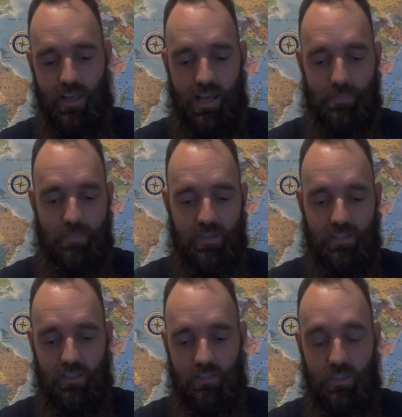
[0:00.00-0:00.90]
I've
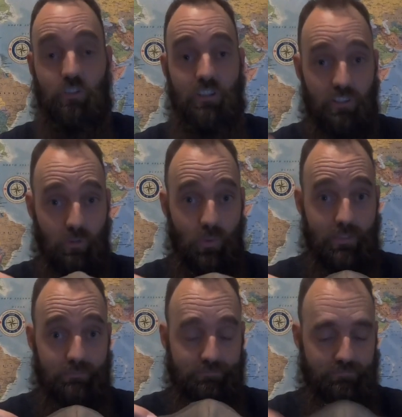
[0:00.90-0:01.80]
been using this
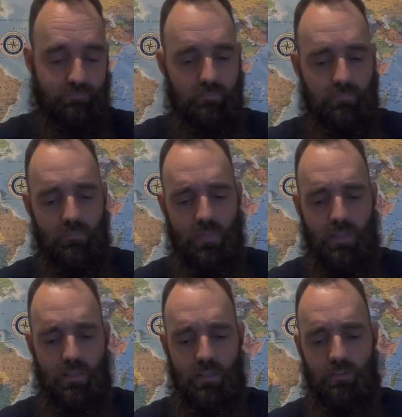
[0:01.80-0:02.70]
one
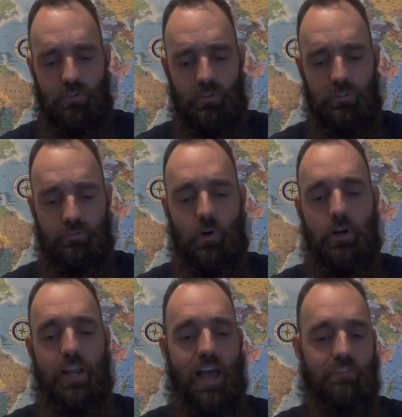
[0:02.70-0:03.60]
for
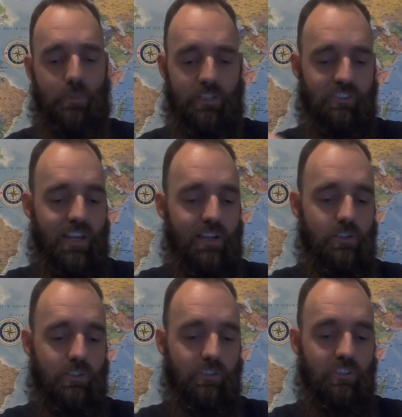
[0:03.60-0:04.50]
4.5 months now,
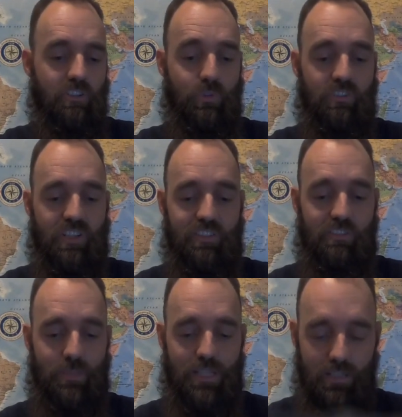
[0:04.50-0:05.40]
since it was given
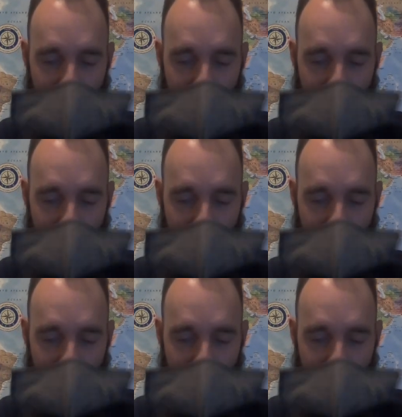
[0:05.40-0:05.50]
to me.